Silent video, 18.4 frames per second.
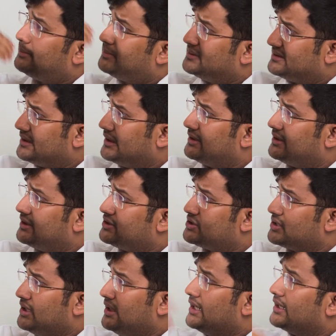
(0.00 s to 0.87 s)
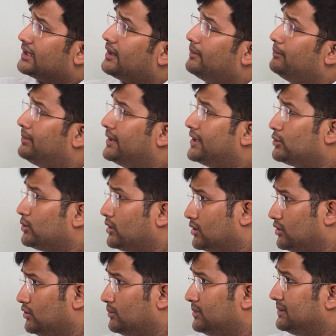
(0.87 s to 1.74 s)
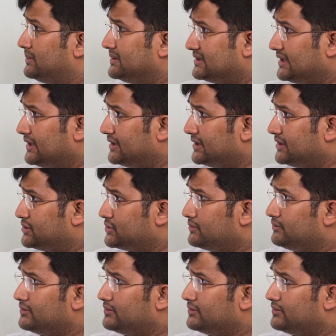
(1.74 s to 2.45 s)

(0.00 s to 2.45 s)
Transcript: percentage compared to a global percentage,